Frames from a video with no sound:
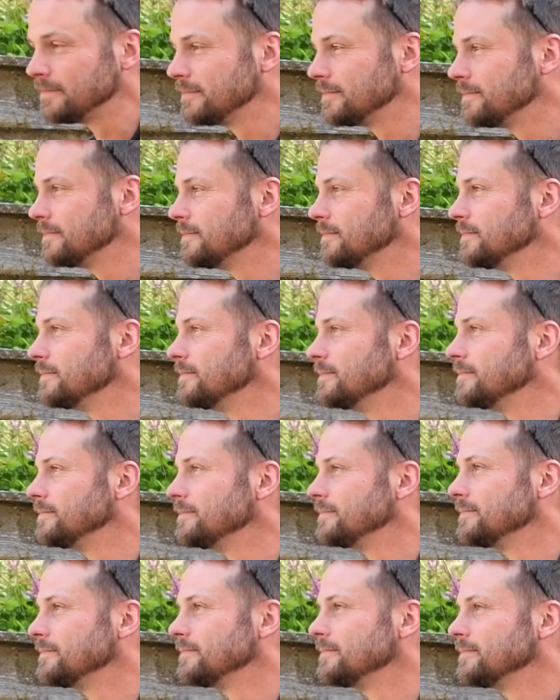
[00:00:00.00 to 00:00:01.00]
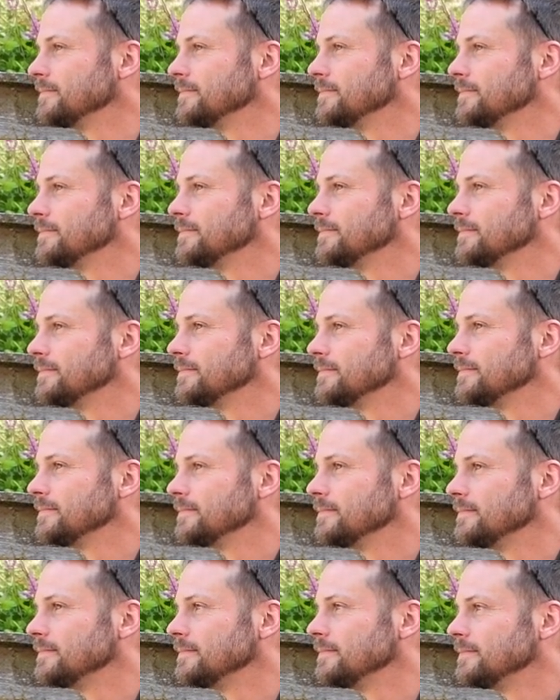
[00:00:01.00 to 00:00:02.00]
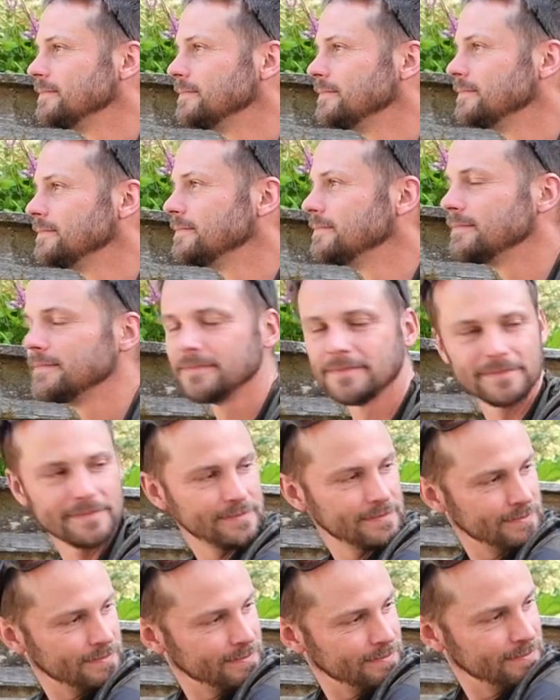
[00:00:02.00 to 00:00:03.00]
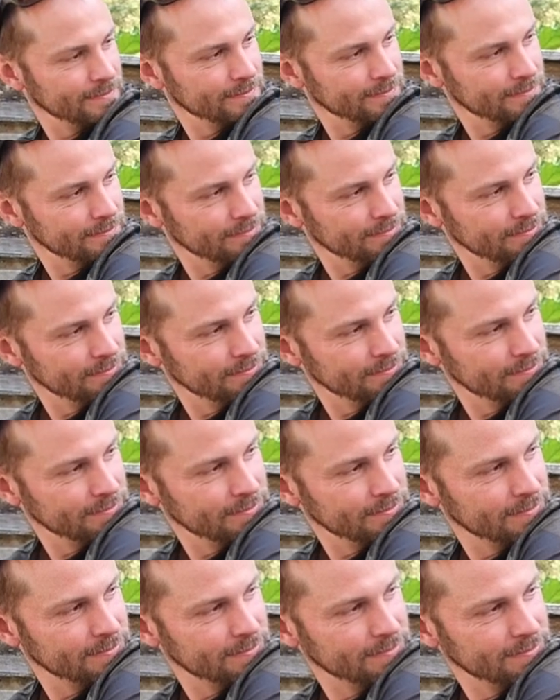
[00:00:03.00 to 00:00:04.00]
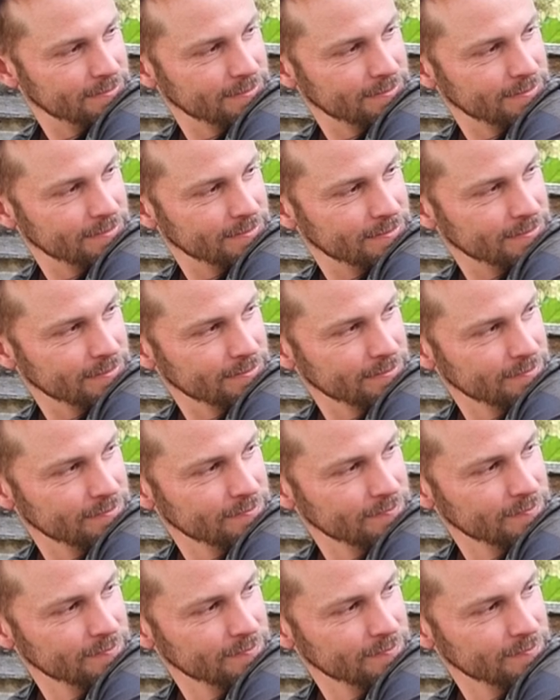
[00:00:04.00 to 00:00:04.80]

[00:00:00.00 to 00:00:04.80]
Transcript: This person isn't speaking.